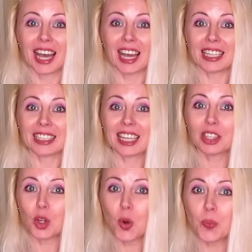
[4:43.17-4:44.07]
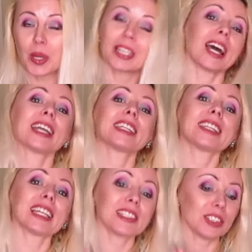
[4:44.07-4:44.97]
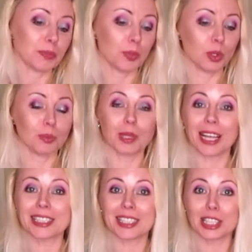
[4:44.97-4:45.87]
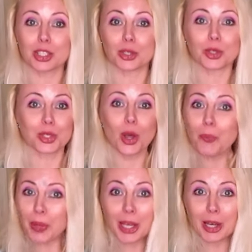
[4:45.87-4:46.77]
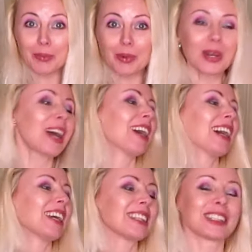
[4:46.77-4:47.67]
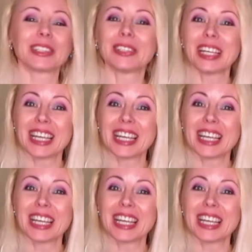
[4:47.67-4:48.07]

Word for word: I did not open I did not even pull plastic so there's no peekaboo I don't know